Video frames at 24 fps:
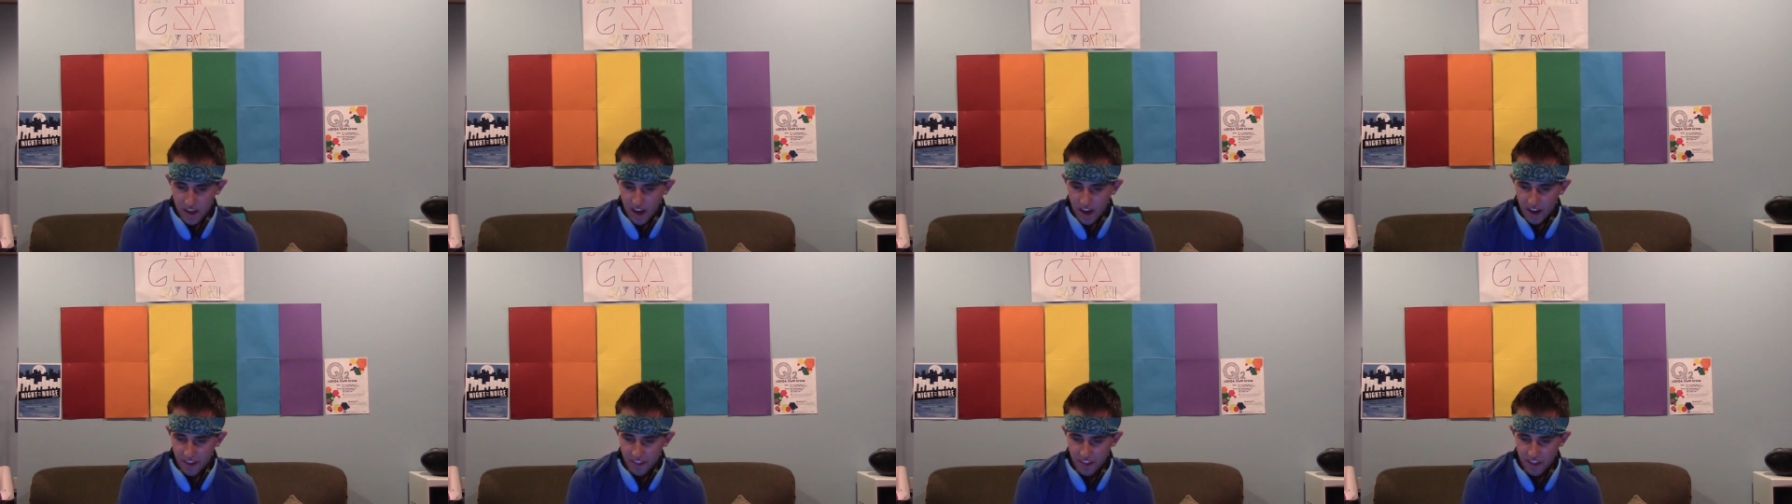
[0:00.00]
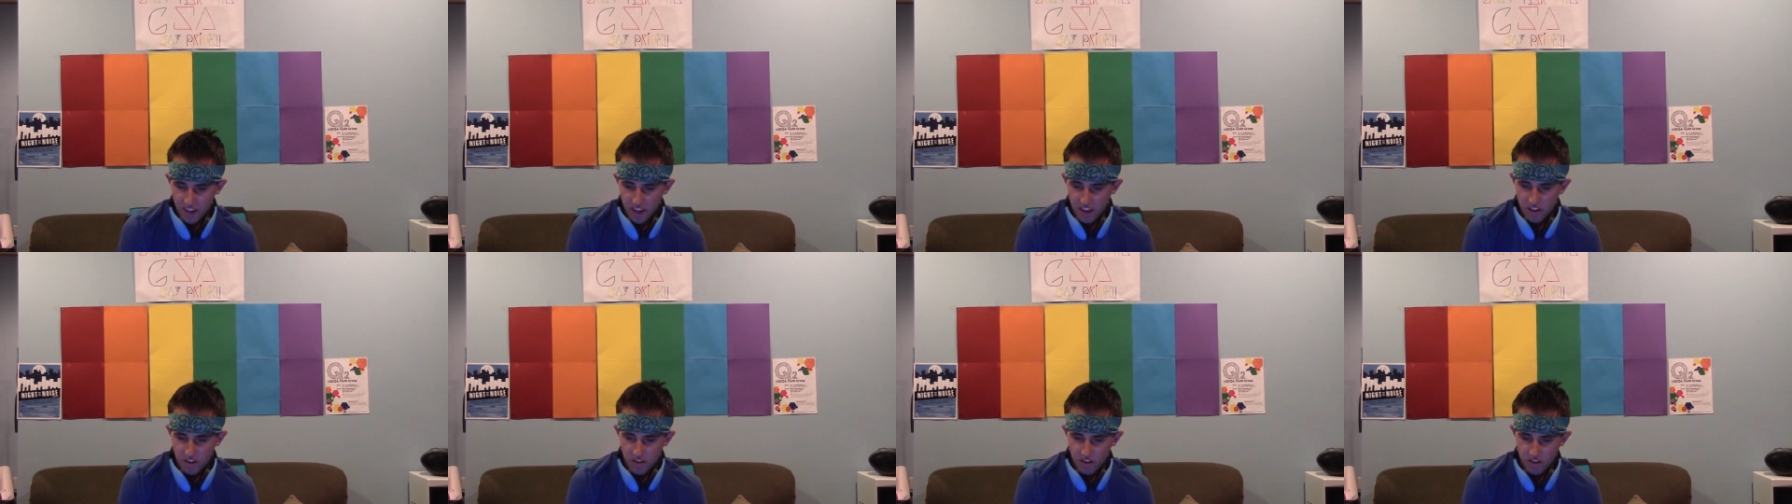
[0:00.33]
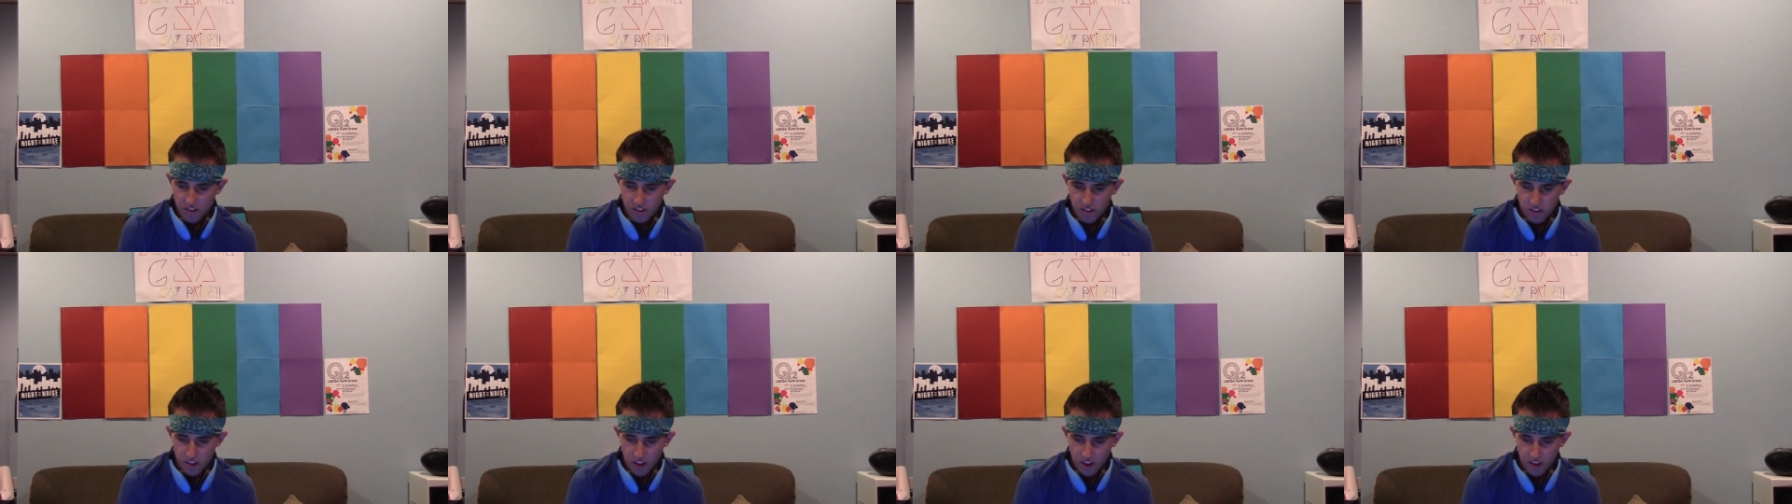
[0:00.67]
I think he
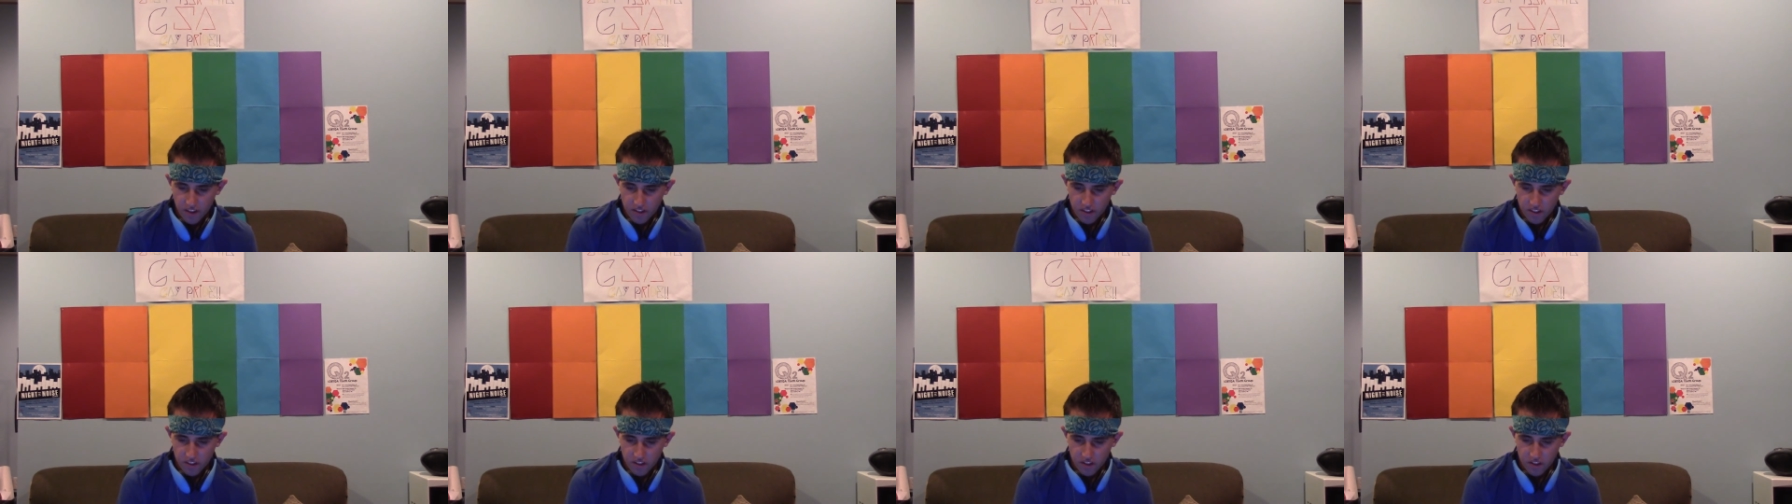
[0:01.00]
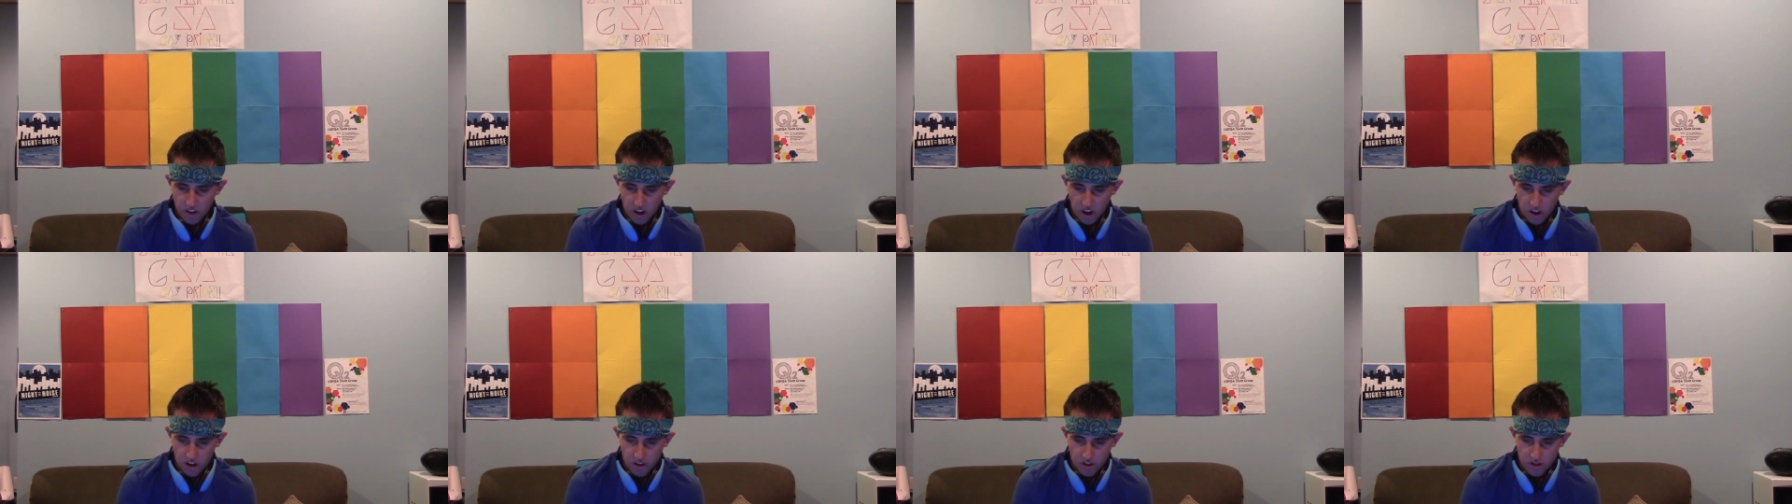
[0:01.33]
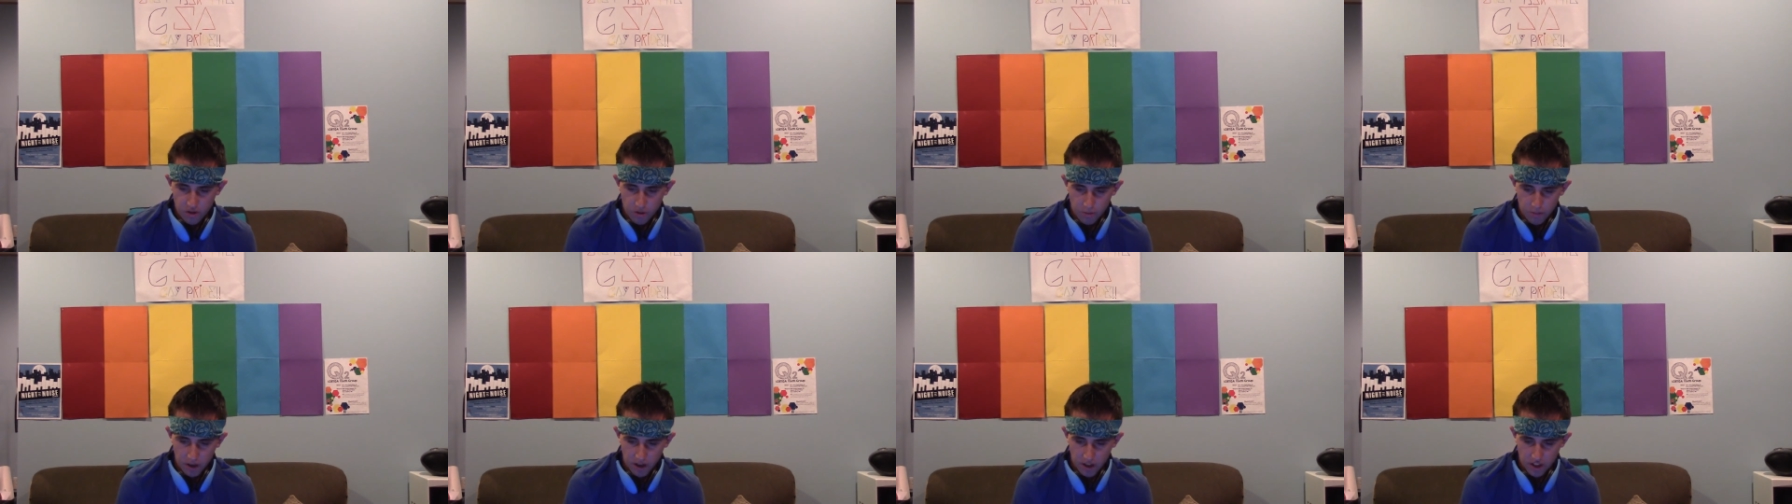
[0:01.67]
just loves his car
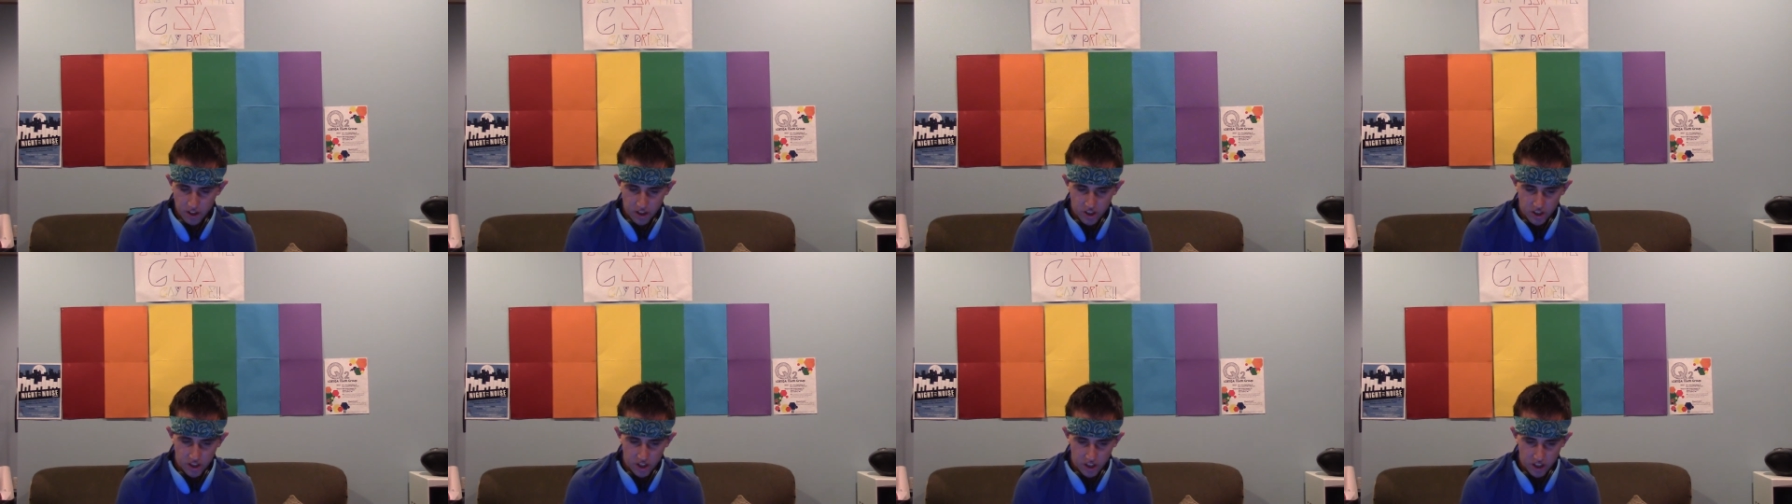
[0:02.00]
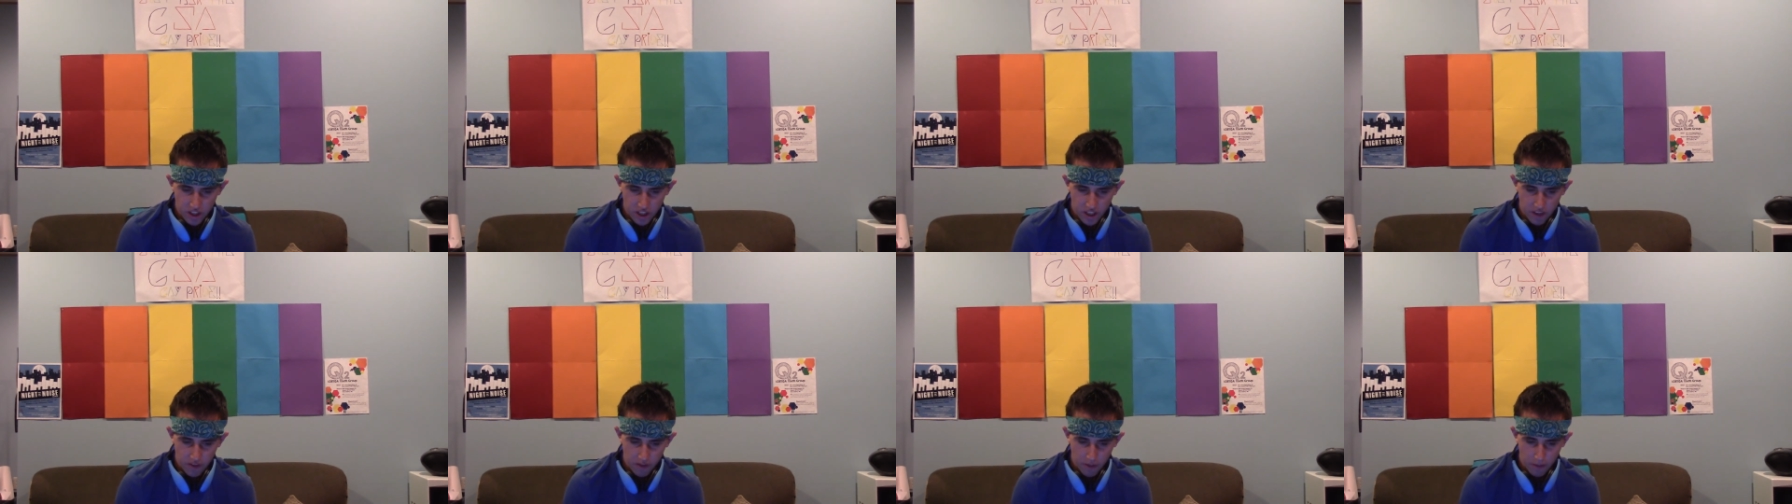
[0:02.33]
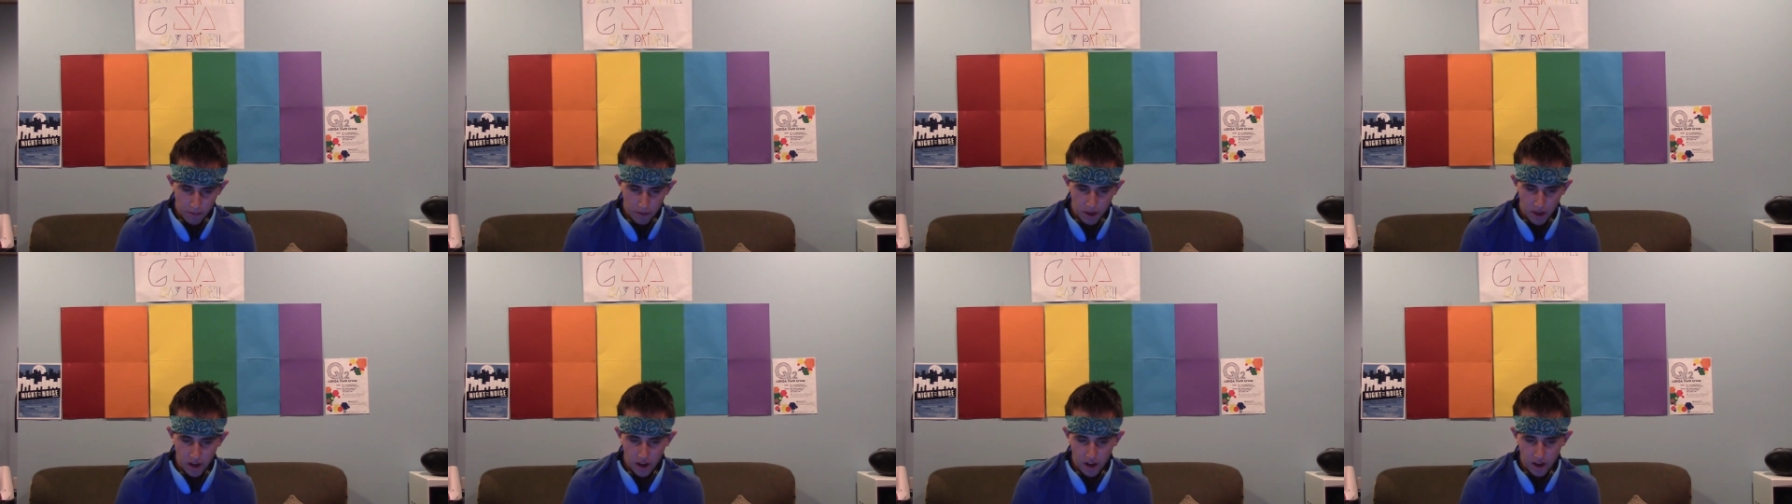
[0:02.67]
too much to leave it
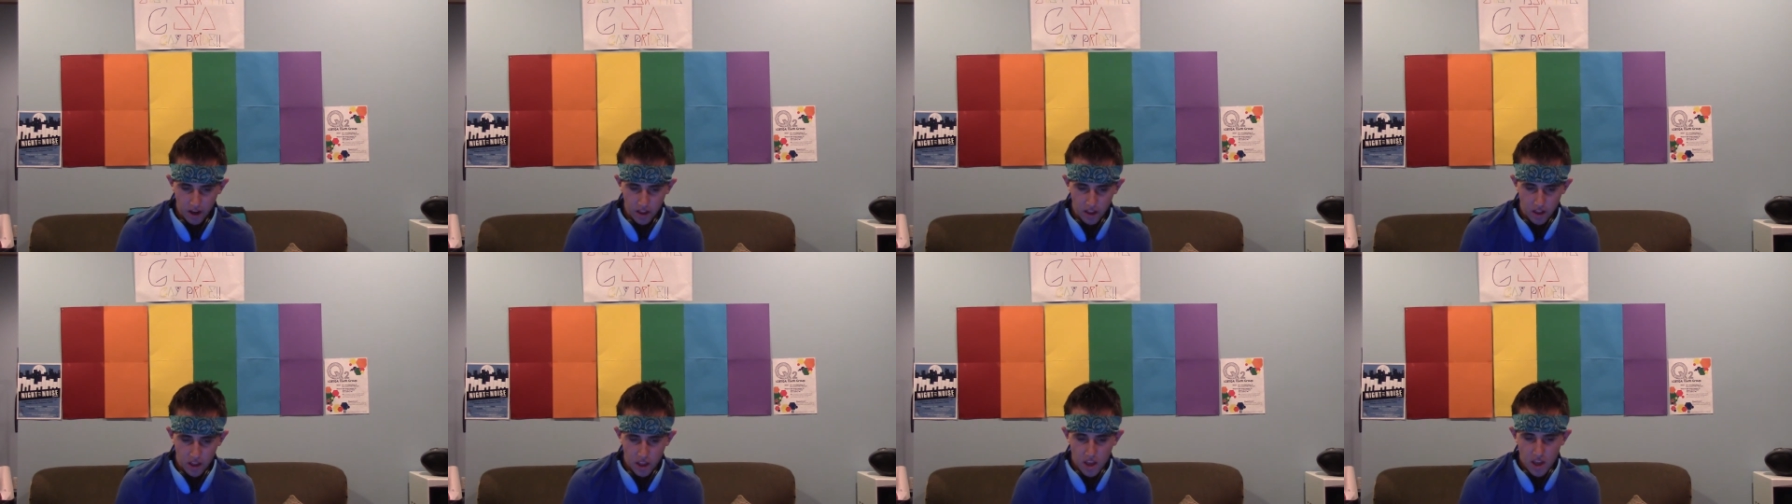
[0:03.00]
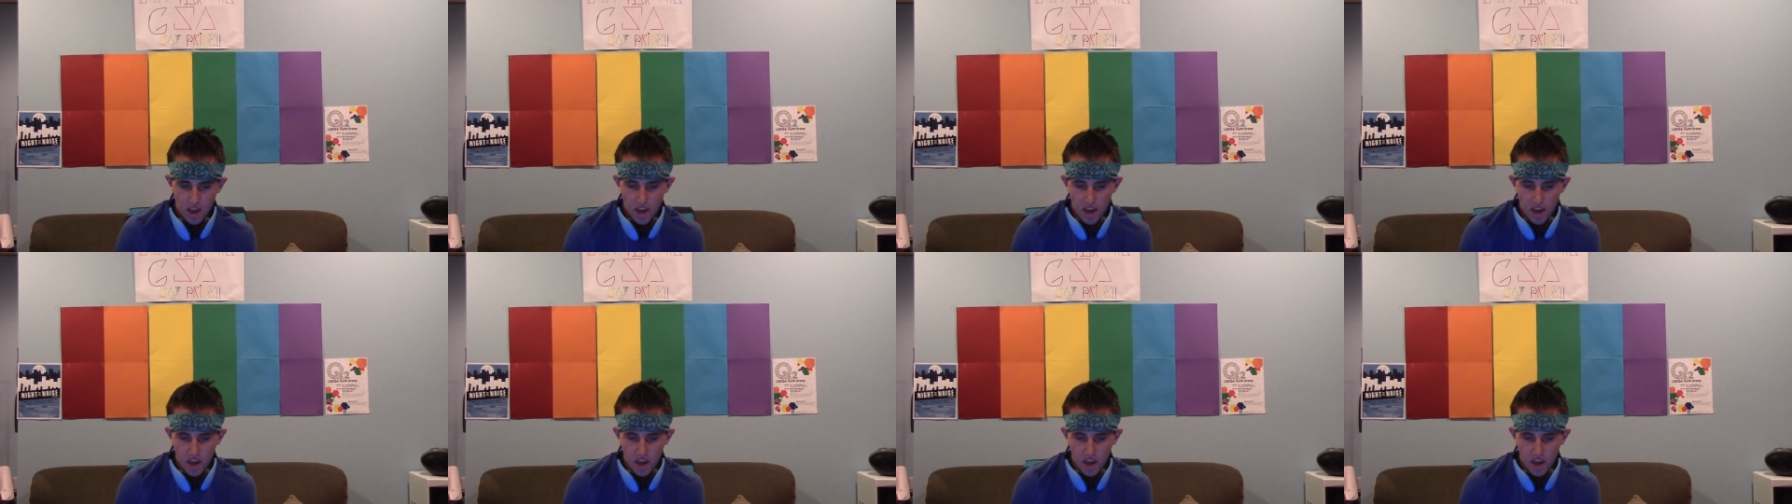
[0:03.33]
behind.